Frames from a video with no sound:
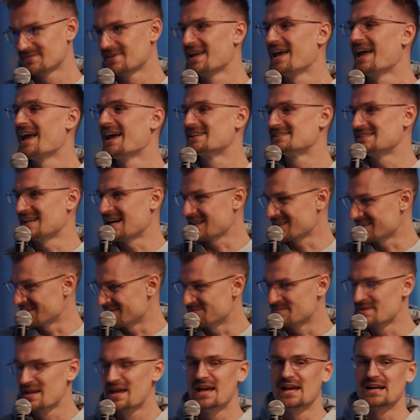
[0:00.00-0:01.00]
Exactly.
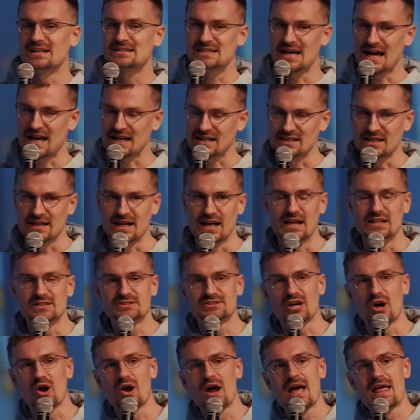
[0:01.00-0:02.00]
And
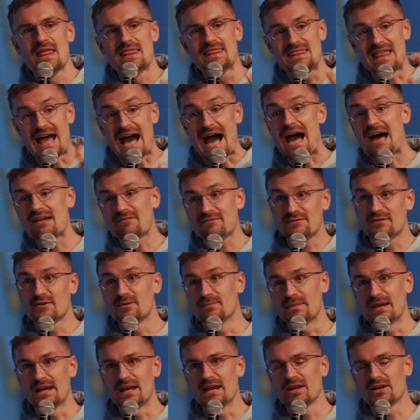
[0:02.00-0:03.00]
so that for
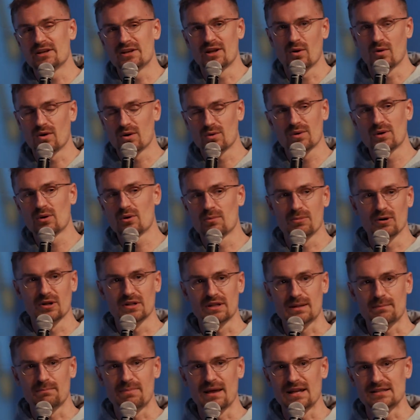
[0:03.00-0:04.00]
me, when we were
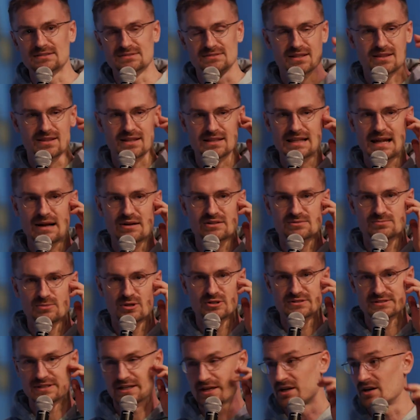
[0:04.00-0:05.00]
building Base, the thing that I was
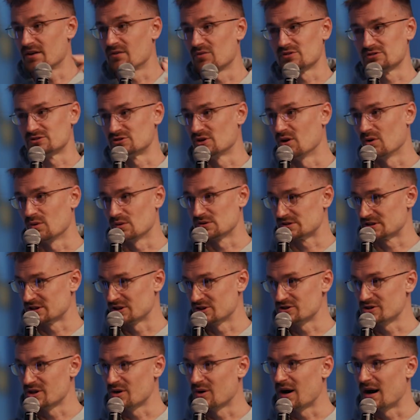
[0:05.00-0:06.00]
most scared of was no one was going to
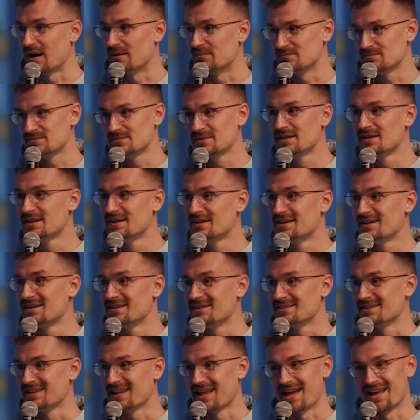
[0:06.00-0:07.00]
show up.
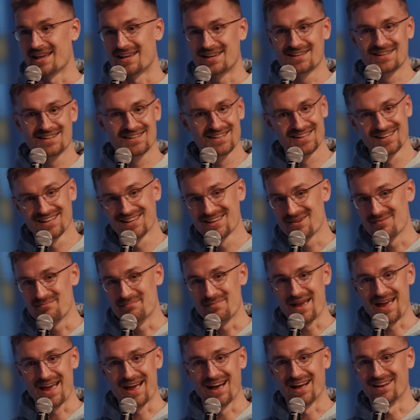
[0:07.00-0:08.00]
Like,
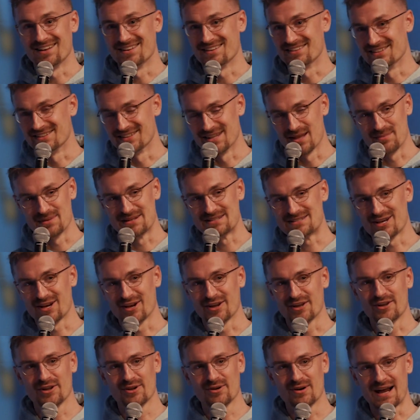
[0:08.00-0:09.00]
man, let me tell
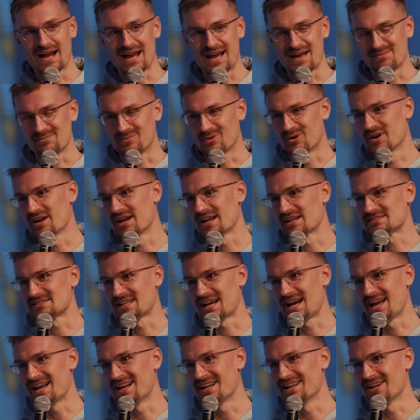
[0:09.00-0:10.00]
you, I had more
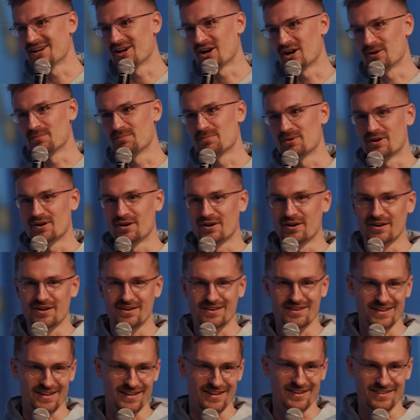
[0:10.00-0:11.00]
anxiety, heartburn
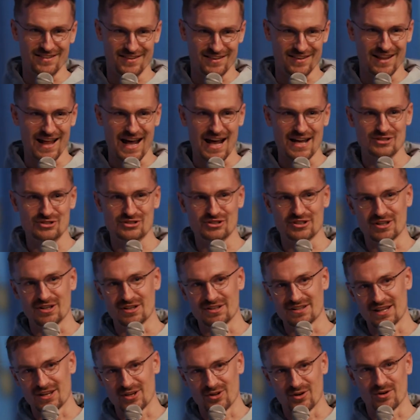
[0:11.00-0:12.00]
in last year
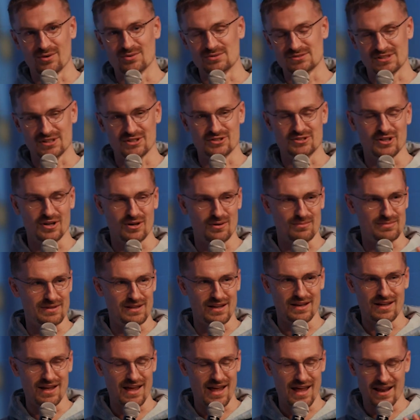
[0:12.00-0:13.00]
that no one was going to show up
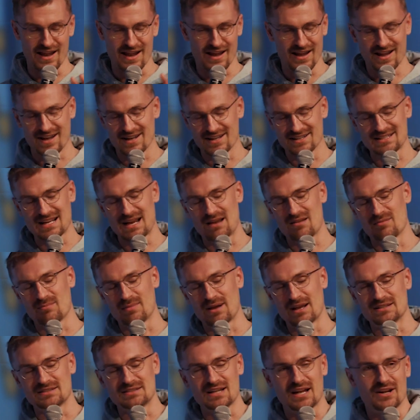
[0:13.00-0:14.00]
than any time in my
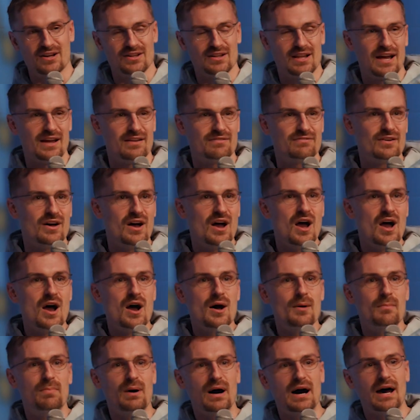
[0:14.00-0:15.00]
entire life.
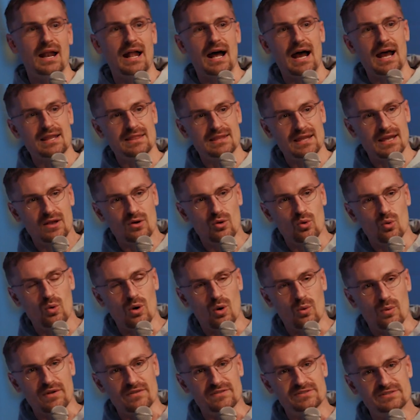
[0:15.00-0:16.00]
But I think what
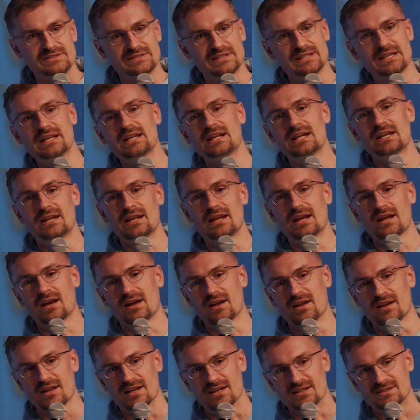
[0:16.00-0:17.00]
we've seen
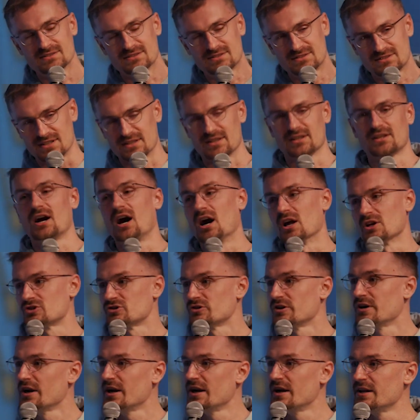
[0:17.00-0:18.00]
is to the
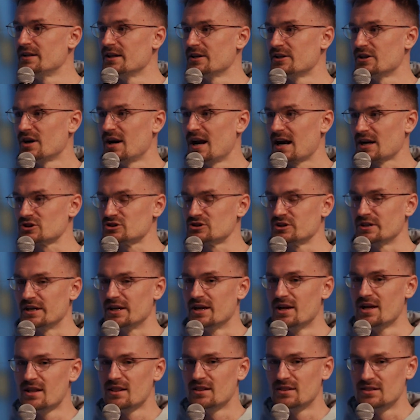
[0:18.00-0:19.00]
contrary, that there are actually
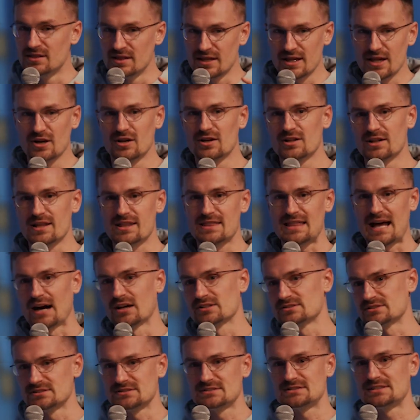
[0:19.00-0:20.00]
literally
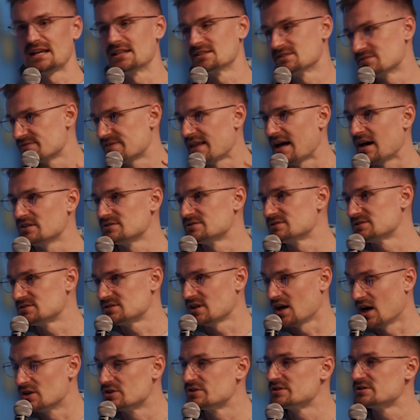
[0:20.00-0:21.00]
thousands, tens of thousands,
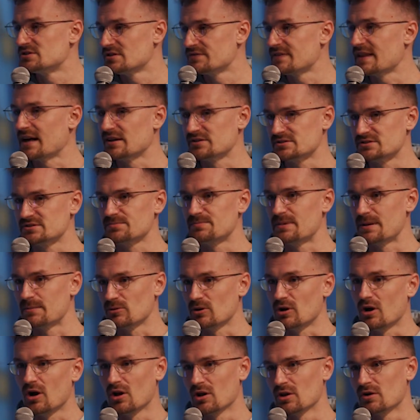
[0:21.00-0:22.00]
hundreds of thousands of people
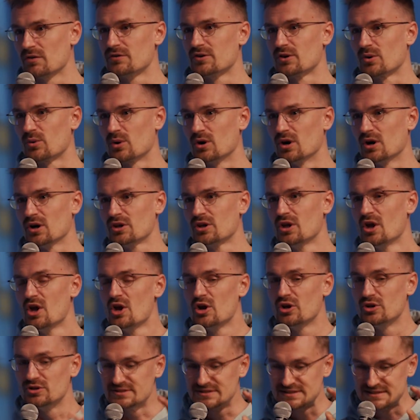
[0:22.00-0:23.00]
all over the world
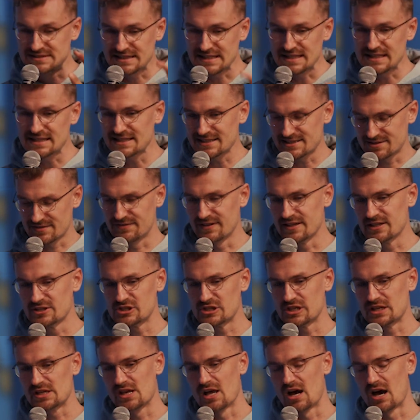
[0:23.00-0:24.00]
who see this
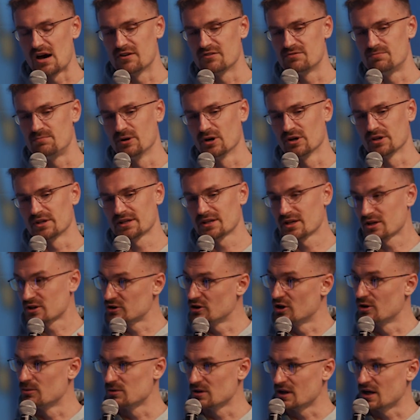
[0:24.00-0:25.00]
vision of building a
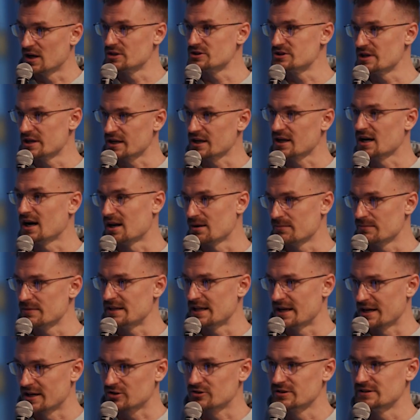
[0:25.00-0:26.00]
global on-chain economy that
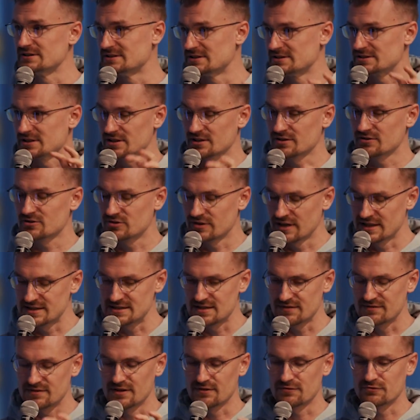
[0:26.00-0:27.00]
increases
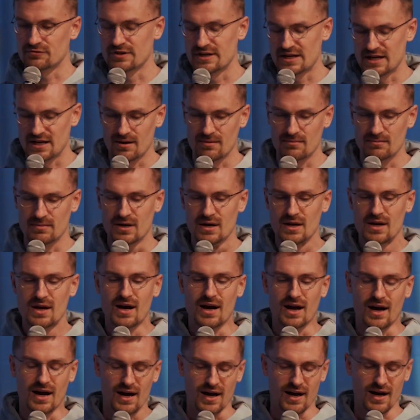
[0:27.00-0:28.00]
creativity, freedom,
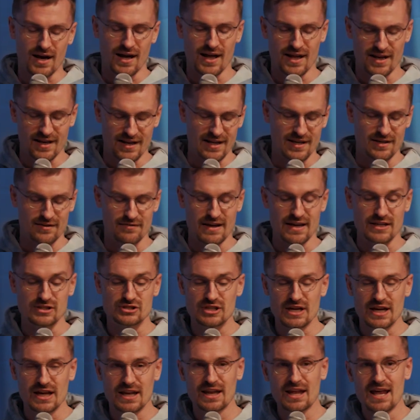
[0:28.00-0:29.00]
and
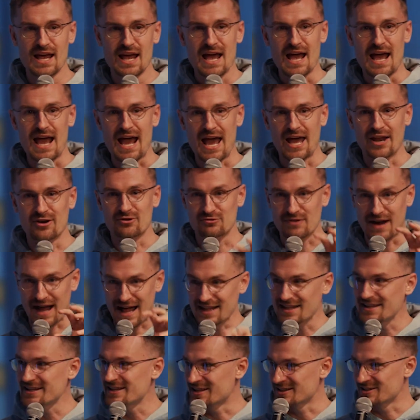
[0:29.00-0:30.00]
innovation, and
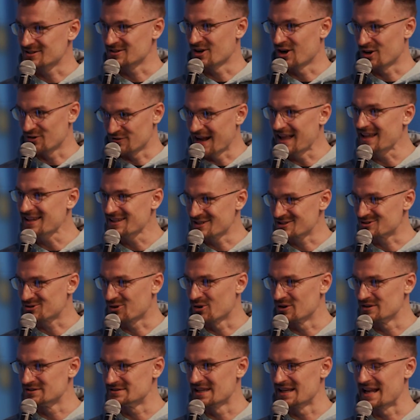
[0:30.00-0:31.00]
rallying
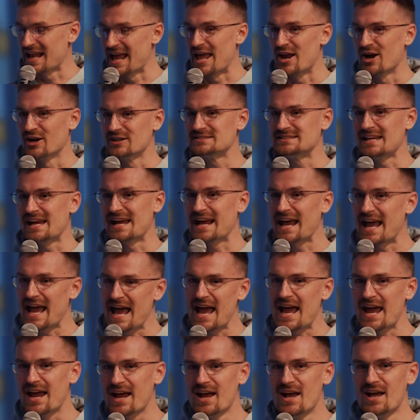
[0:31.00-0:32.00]
towards it, and are saying,
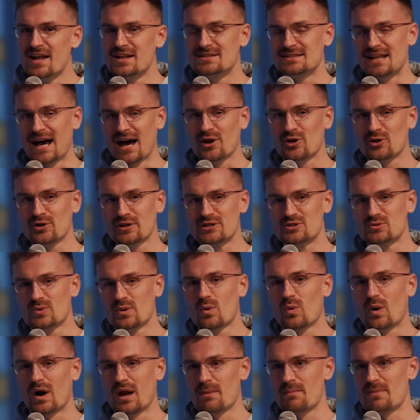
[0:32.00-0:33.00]
hey, not only do we
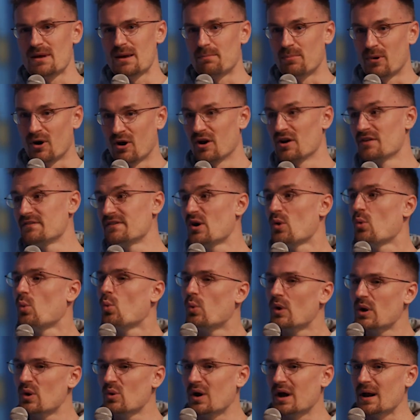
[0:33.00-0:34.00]
want to be a part of it,
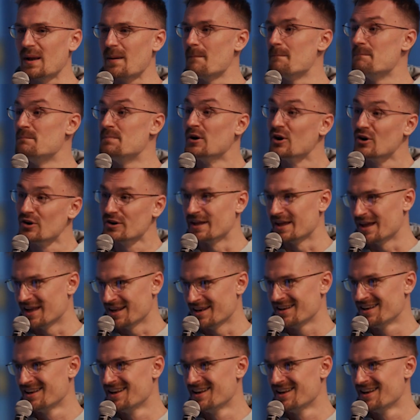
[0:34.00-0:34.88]
we want to build it.